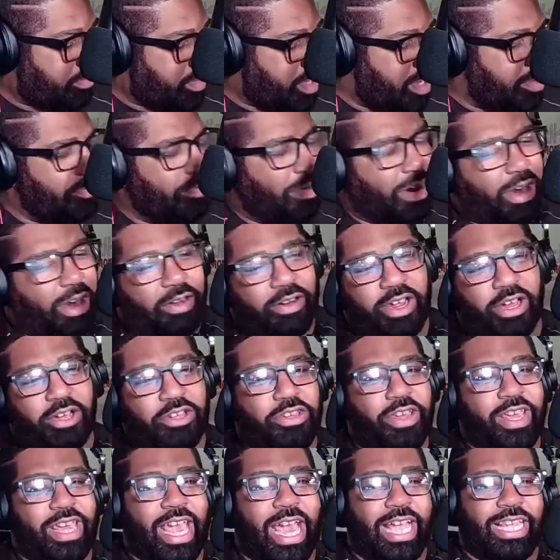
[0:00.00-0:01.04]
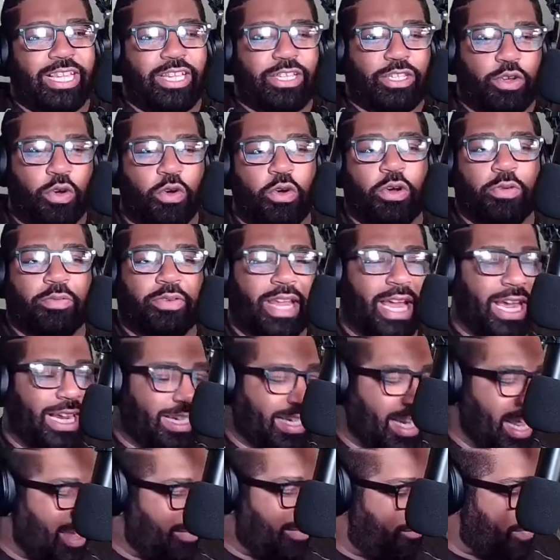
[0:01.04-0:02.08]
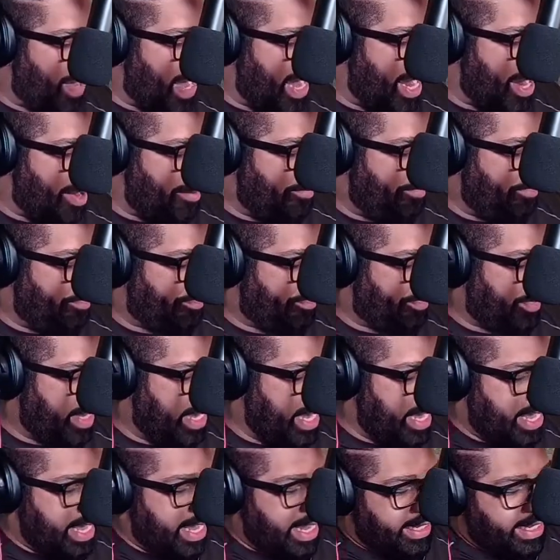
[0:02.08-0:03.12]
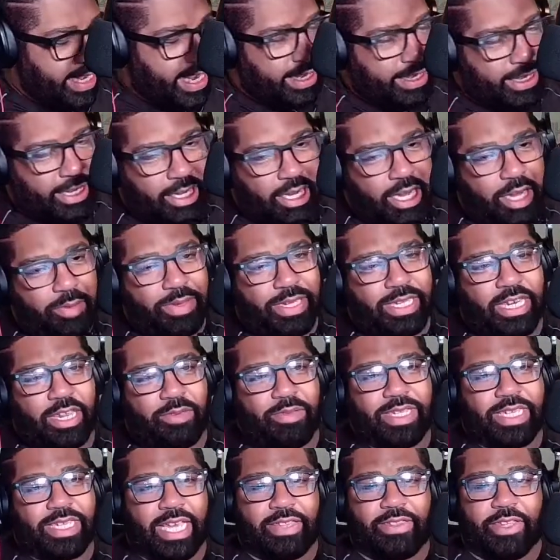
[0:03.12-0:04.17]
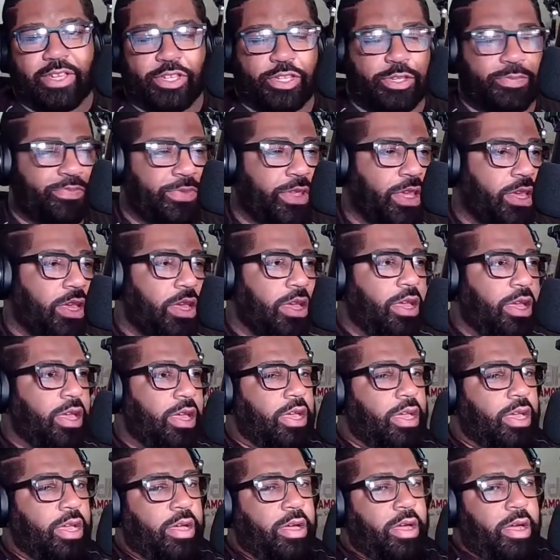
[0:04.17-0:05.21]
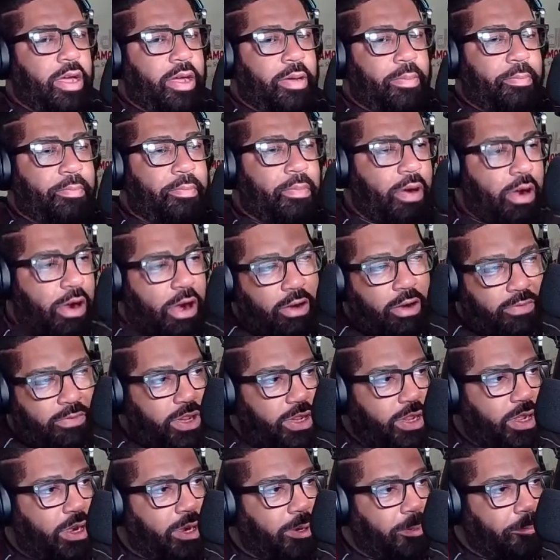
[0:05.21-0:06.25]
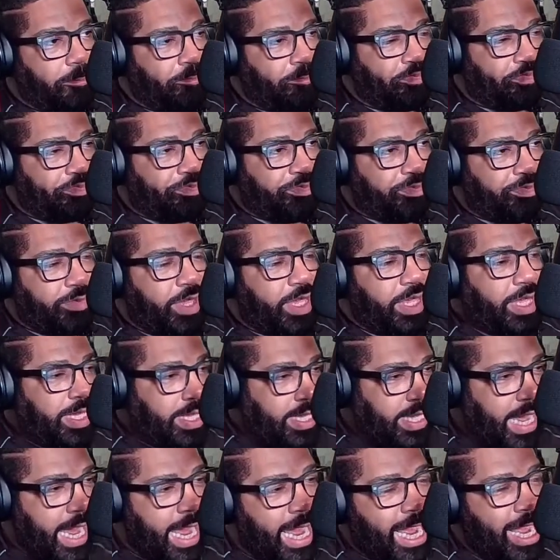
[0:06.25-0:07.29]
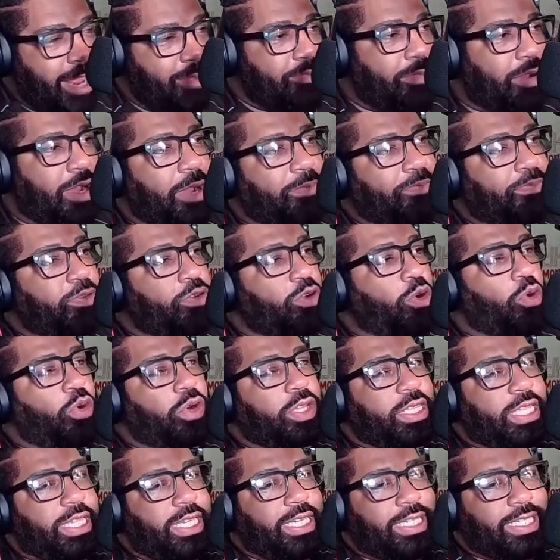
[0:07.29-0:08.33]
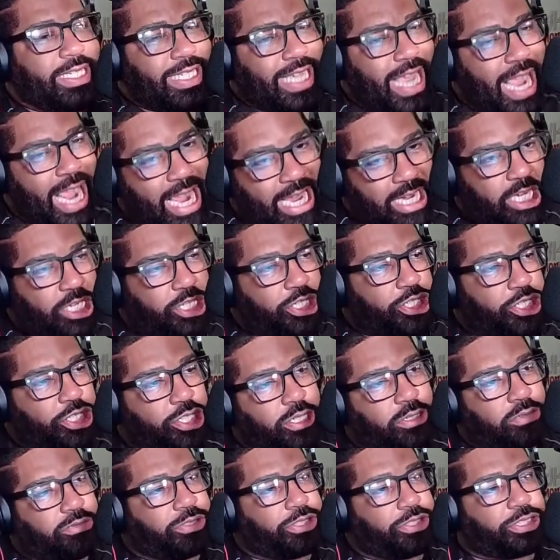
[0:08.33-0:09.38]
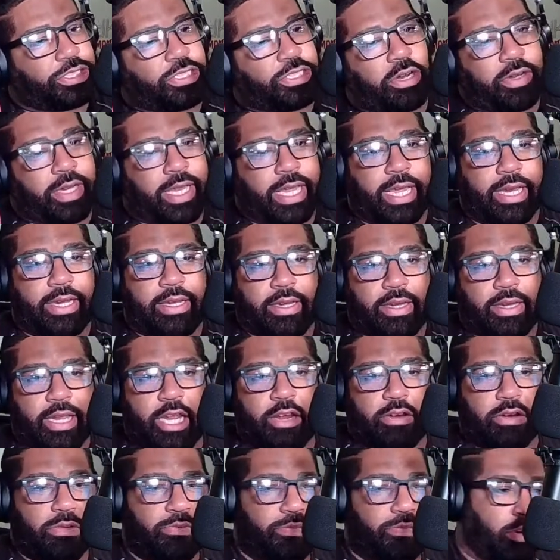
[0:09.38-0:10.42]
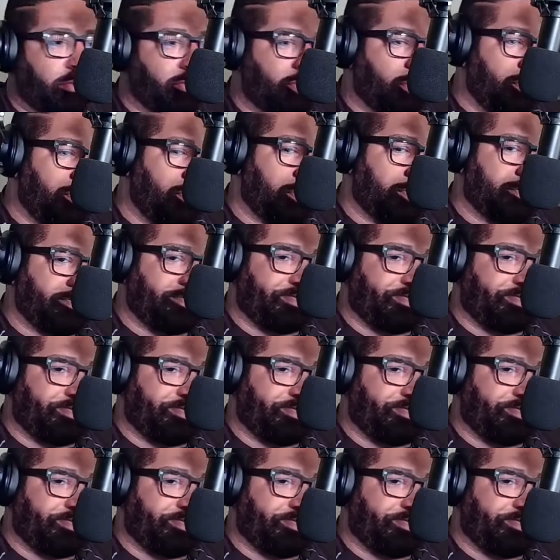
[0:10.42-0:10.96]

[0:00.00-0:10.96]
Mario, you ain't had to do him like that, fam. Now let me say this. Mario came up on the talent show circuit here in Baltimore.